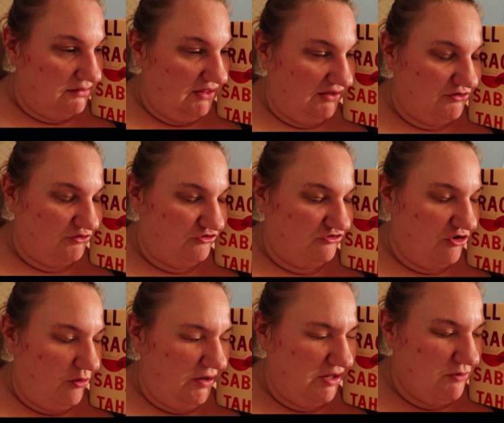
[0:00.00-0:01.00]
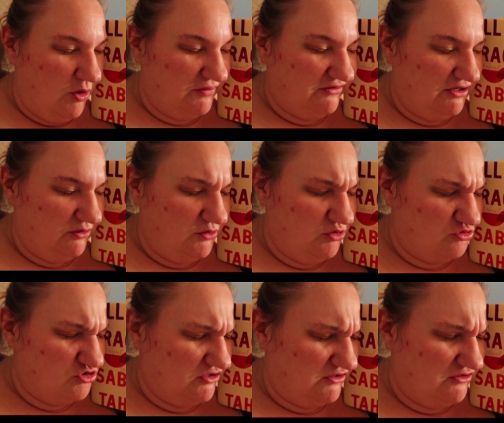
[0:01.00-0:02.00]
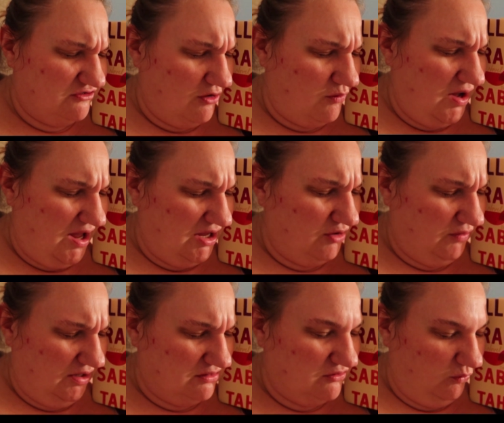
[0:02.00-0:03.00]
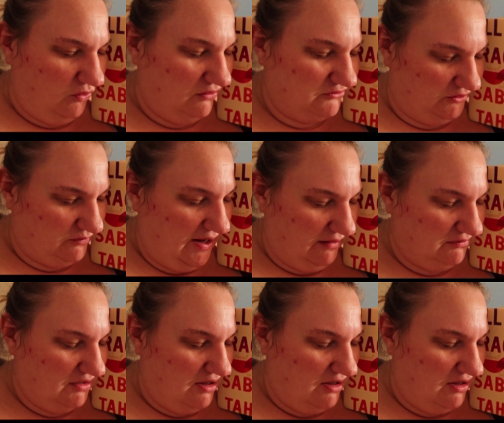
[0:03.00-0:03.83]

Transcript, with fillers: like, there's so many moments in here where you're just so angry at the world around